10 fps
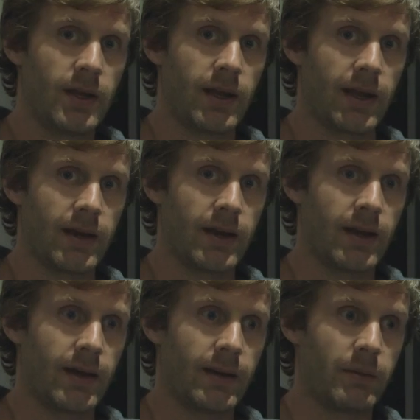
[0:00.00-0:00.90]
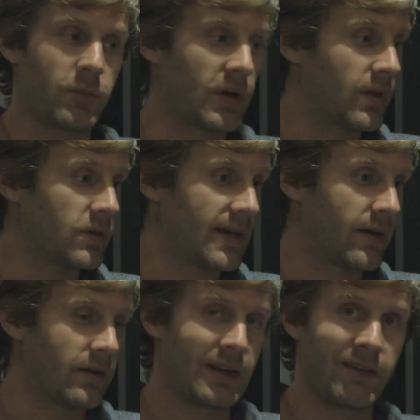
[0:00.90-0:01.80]
and print those
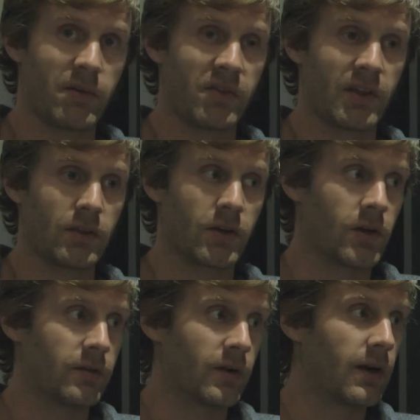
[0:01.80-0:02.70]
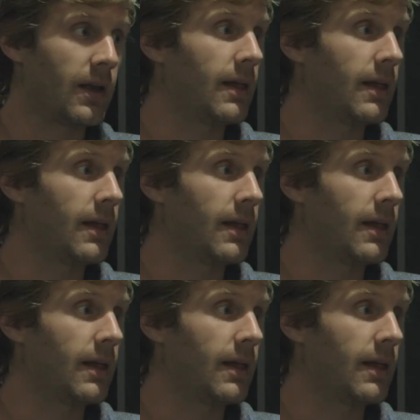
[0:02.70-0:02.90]
out and give everything a look over.